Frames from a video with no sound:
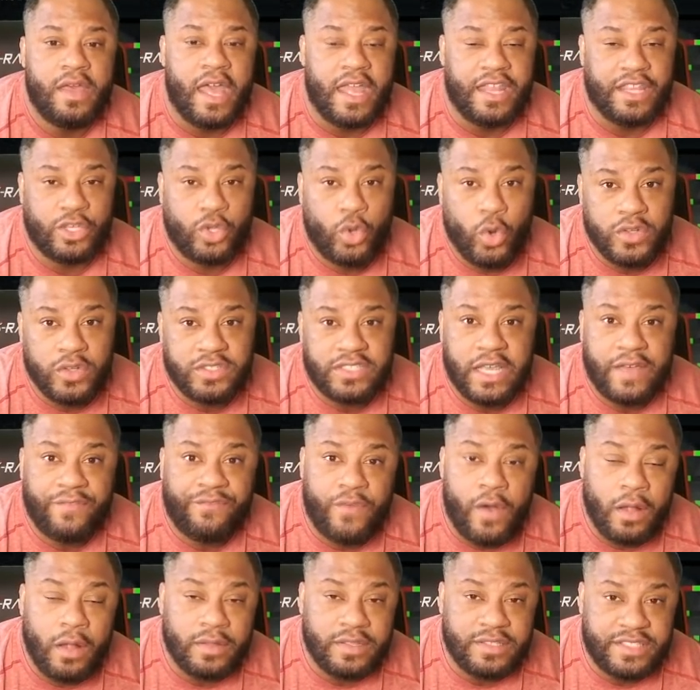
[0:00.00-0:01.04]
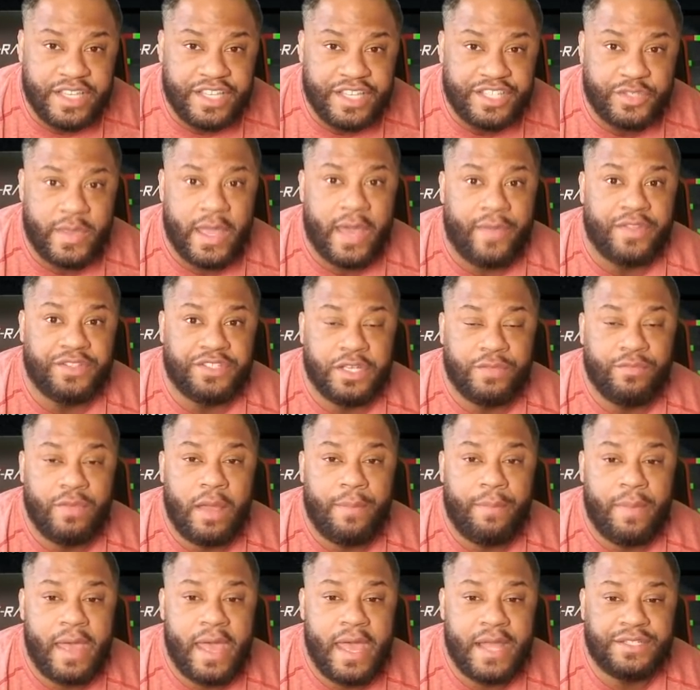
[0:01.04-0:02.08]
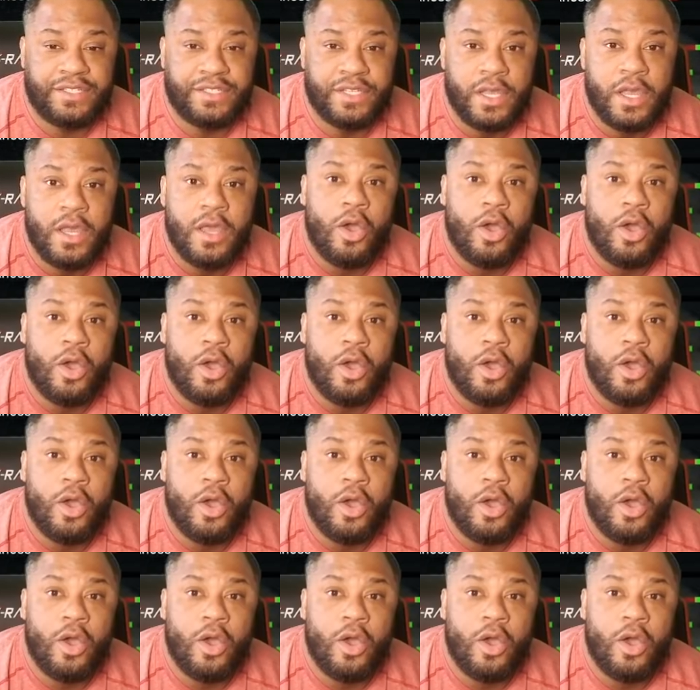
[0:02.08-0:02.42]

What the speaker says: And of course, that following season, you have the gym rat badge.